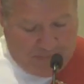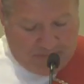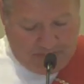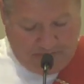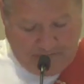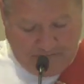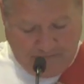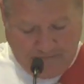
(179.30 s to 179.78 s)

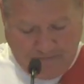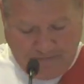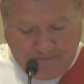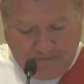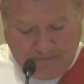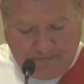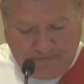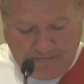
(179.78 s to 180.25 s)

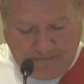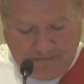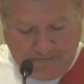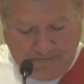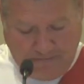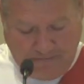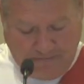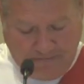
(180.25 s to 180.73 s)

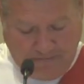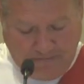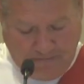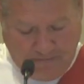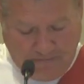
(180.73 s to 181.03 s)
[no speech]